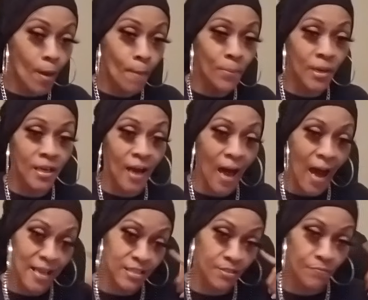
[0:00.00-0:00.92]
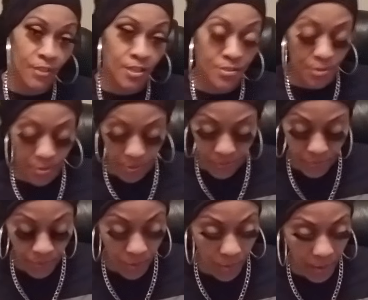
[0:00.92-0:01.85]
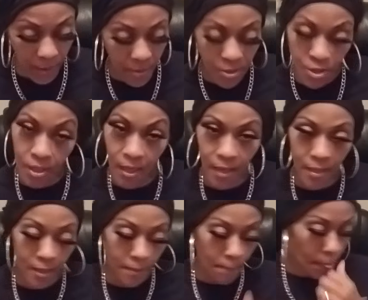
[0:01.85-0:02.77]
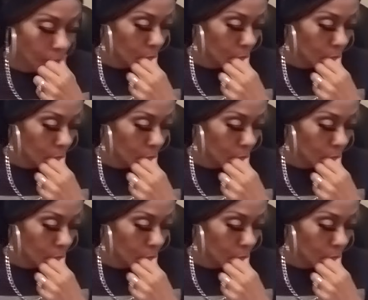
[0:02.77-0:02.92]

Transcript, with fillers: being an active listener. Okay, shit like that.